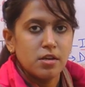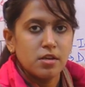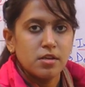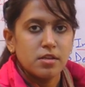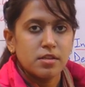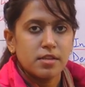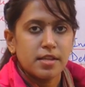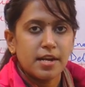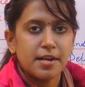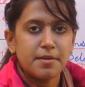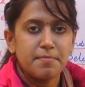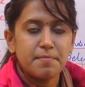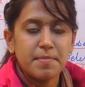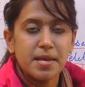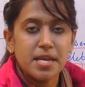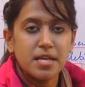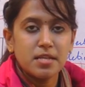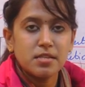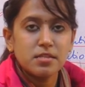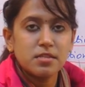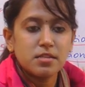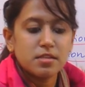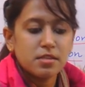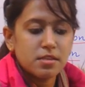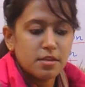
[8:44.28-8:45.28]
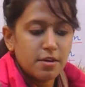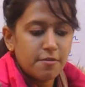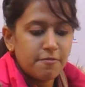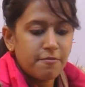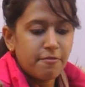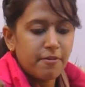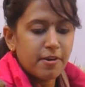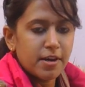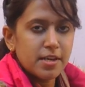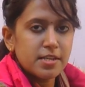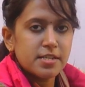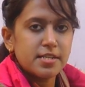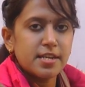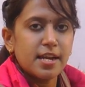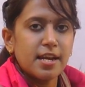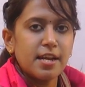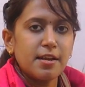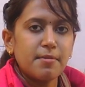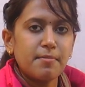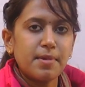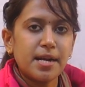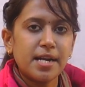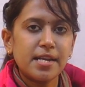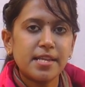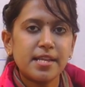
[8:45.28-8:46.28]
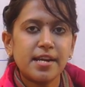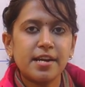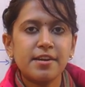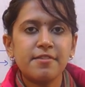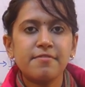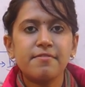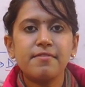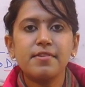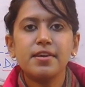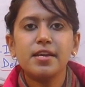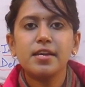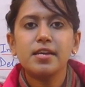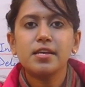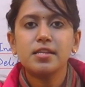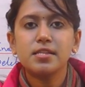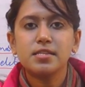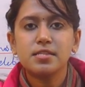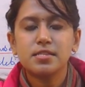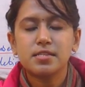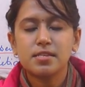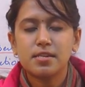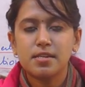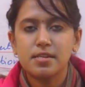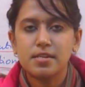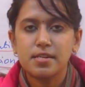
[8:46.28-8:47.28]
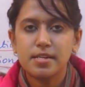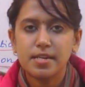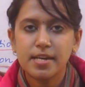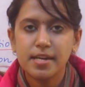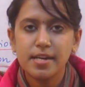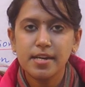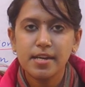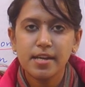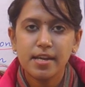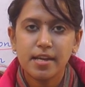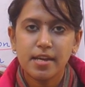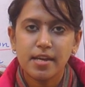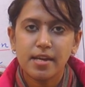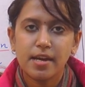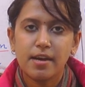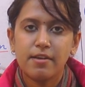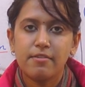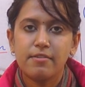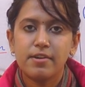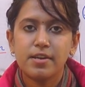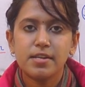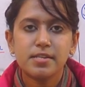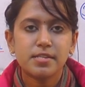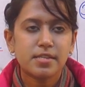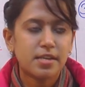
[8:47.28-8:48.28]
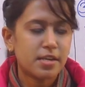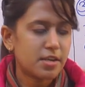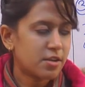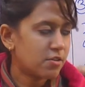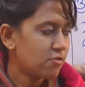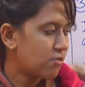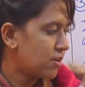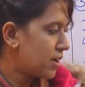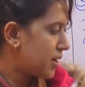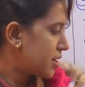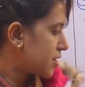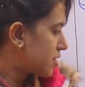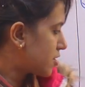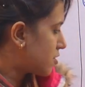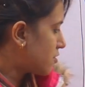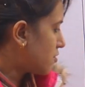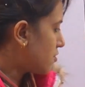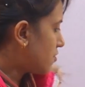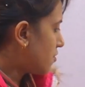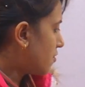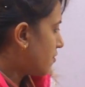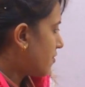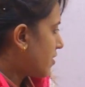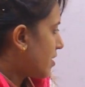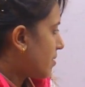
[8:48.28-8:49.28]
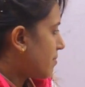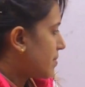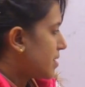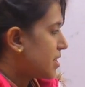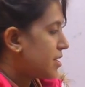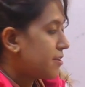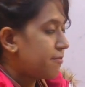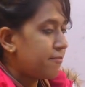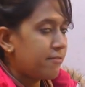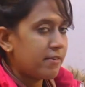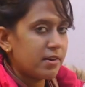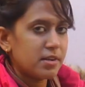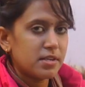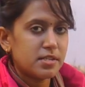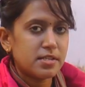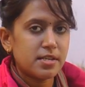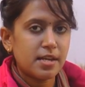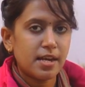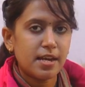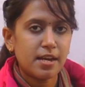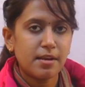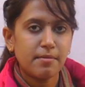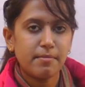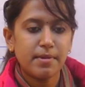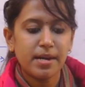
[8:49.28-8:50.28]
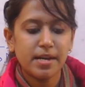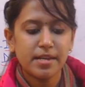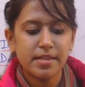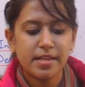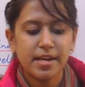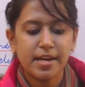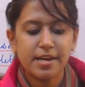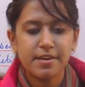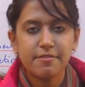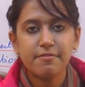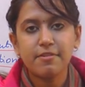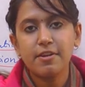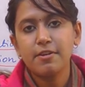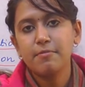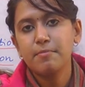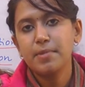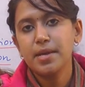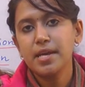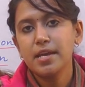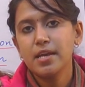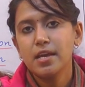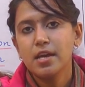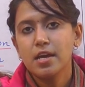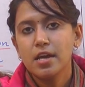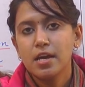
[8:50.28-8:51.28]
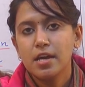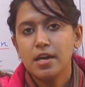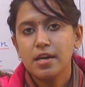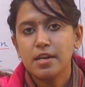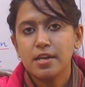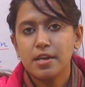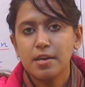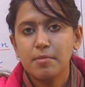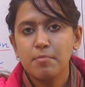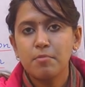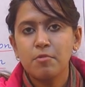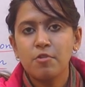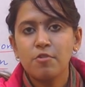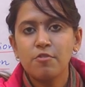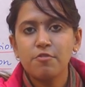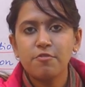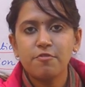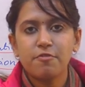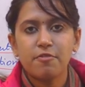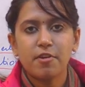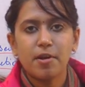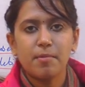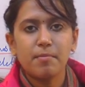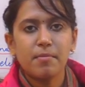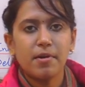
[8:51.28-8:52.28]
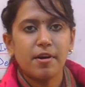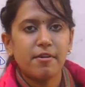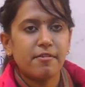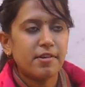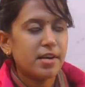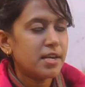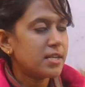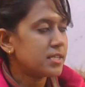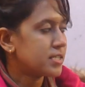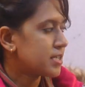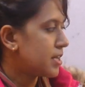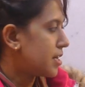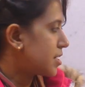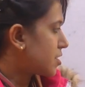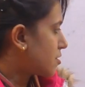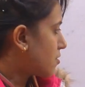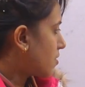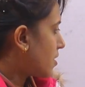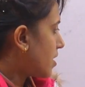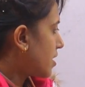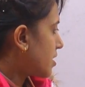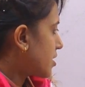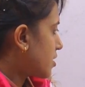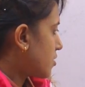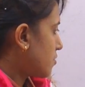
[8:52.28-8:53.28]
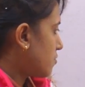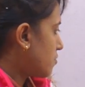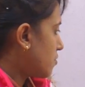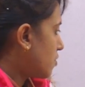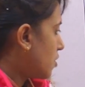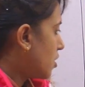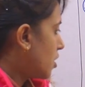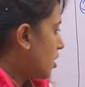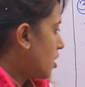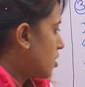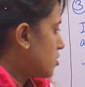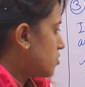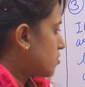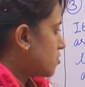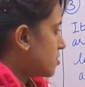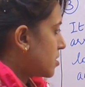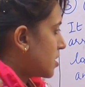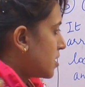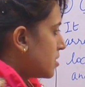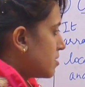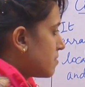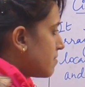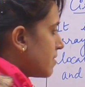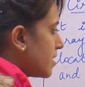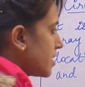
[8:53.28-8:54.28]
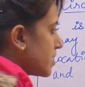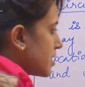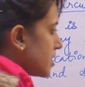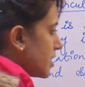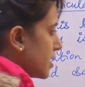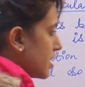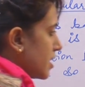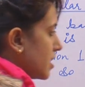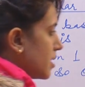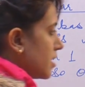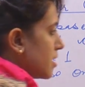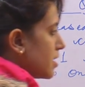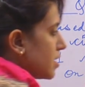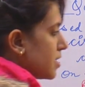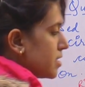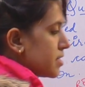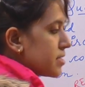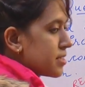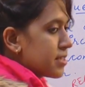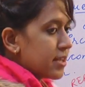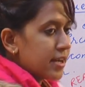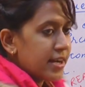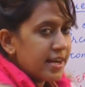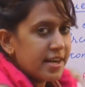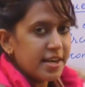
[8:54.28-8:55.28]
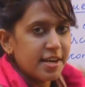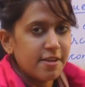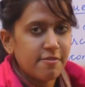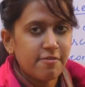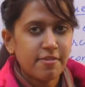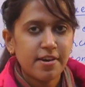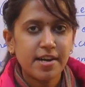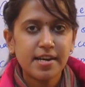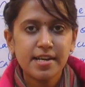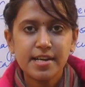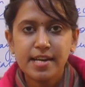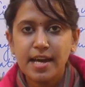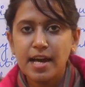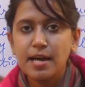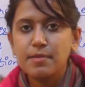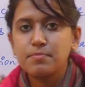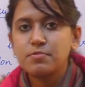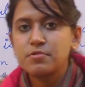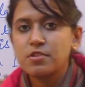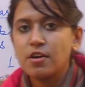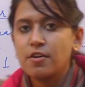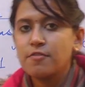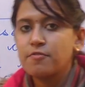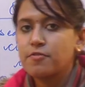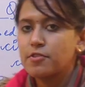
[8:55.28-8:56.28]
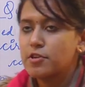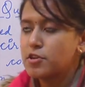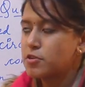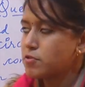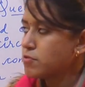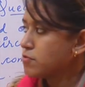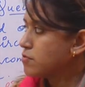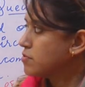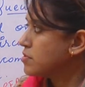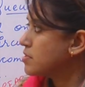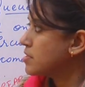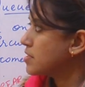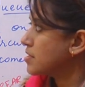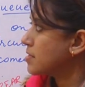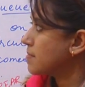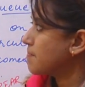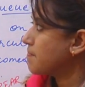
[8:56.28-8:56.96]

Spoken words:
That means the first element that we inserted in our circular queue will be the first element that will be removed from our circular queue. So these were the three different types of queues.